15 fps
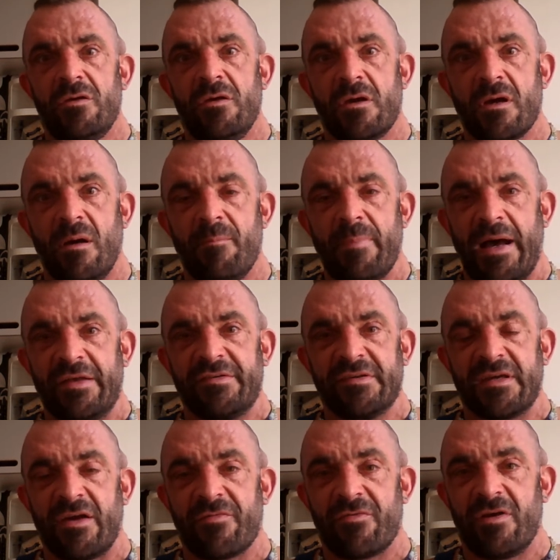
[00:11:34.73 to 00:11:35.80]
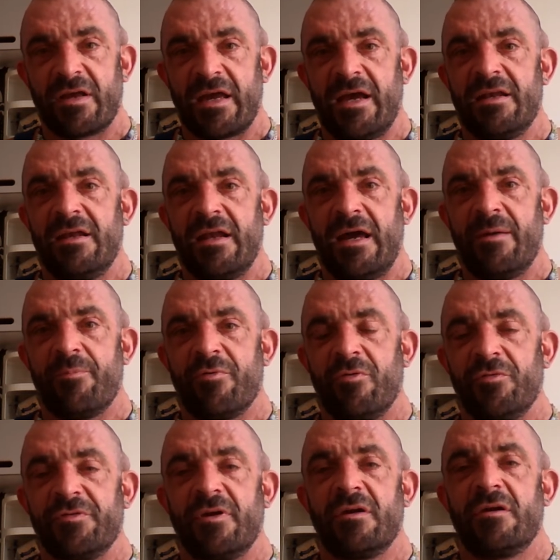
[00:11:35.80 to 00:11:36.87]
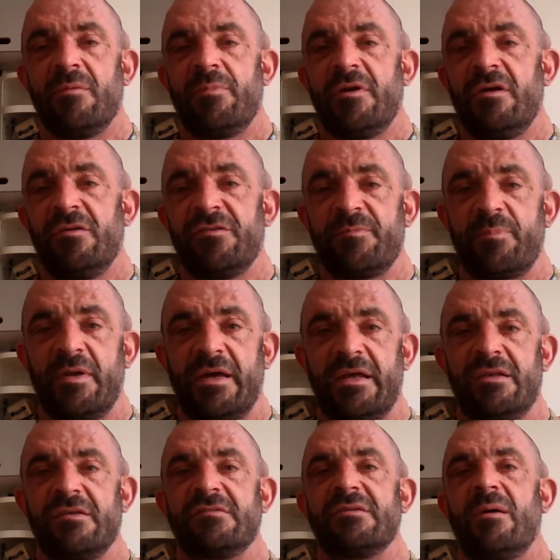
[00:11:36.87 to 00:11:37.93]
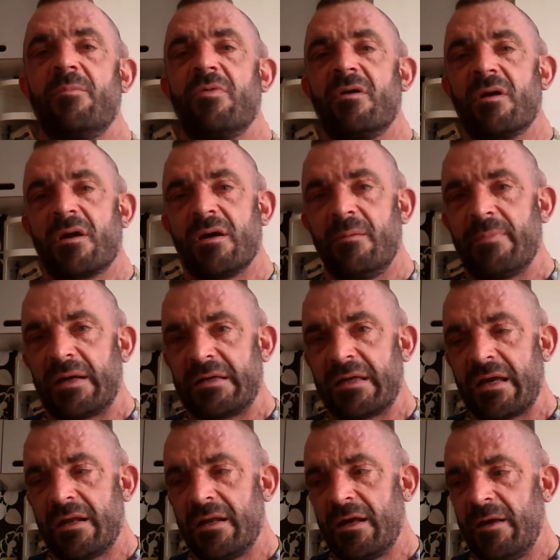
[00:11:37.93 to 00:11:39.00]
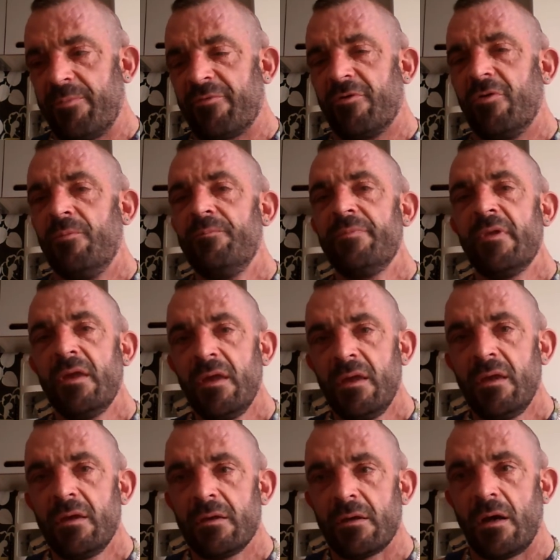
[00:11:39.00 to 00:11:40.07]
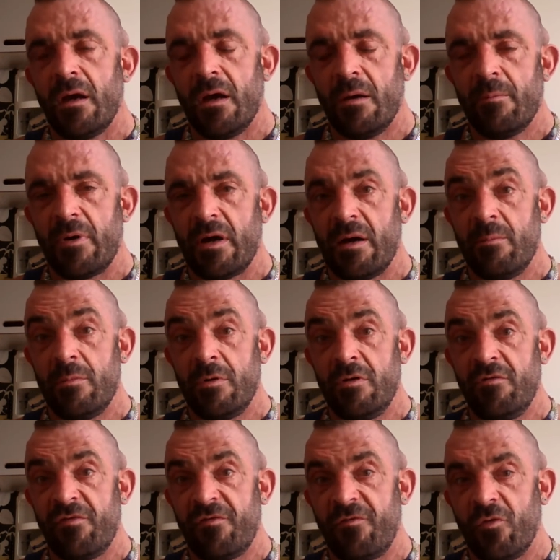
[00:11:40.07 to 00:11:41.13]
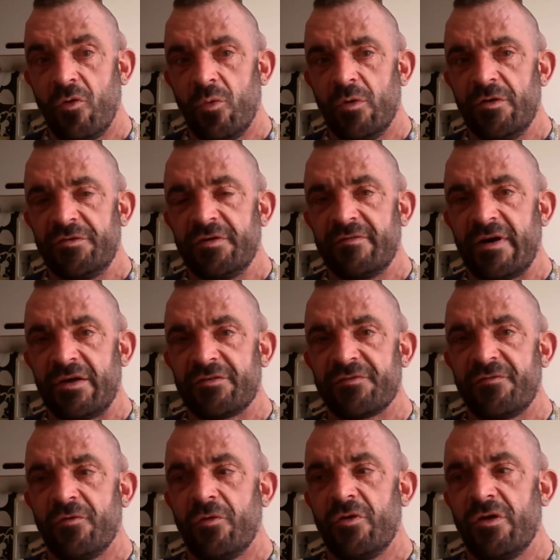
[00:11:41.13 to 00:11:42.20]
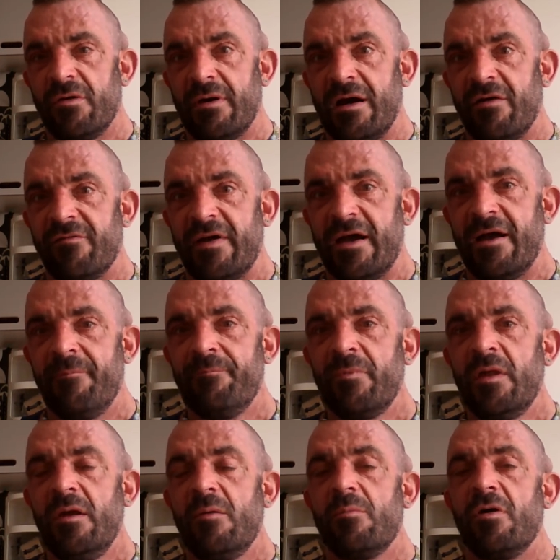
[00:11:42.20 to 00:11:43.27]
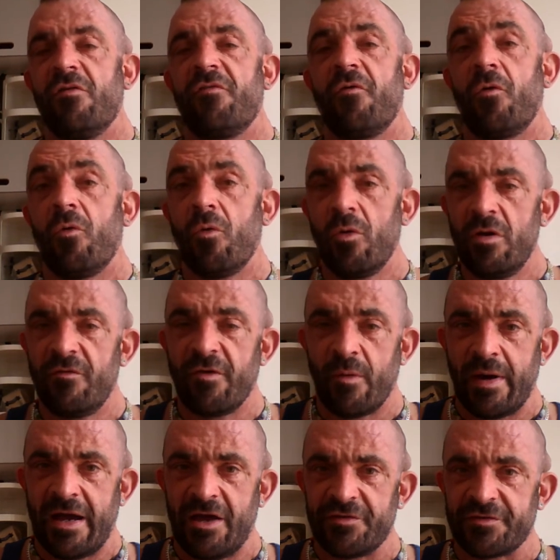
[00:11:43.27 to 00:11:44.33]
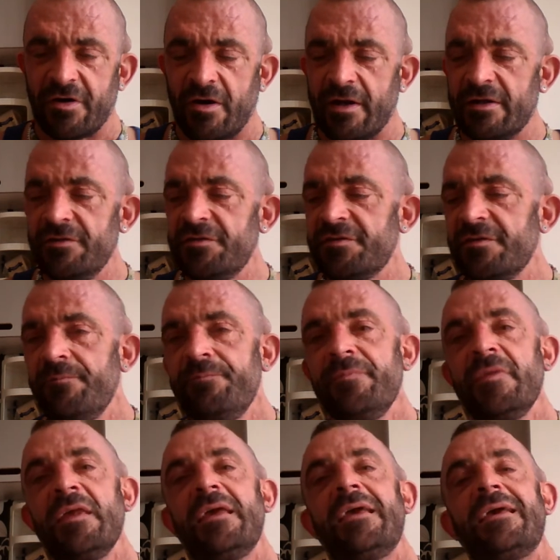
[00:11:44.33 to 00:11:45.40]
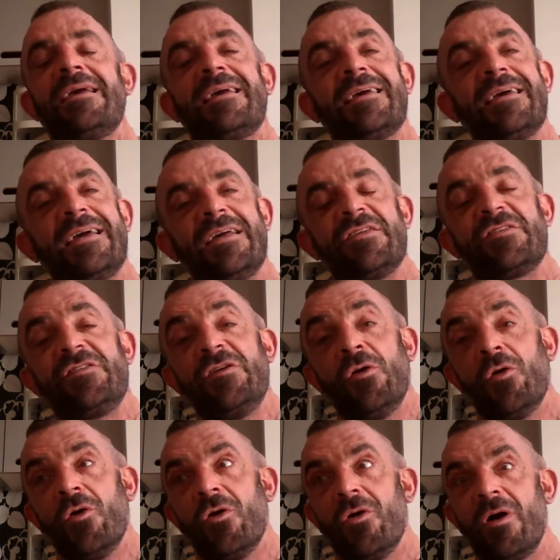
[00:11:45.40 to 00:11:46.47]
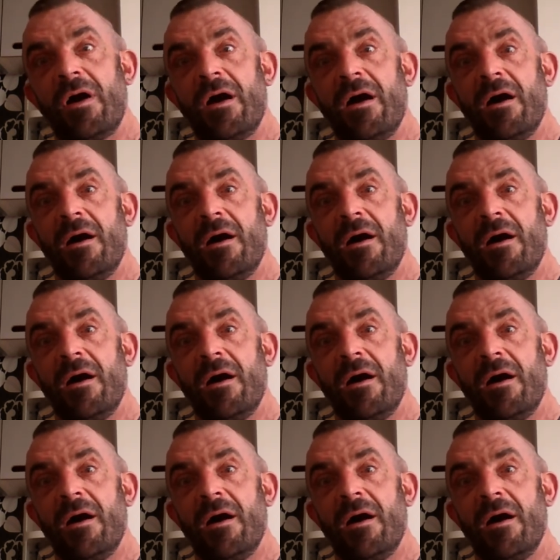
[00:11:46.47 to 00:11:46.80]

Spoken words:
you come back together again in April. So it could be split in December and come back again in April, and move forward. So that's for you out there. But for all of you air signs, it's your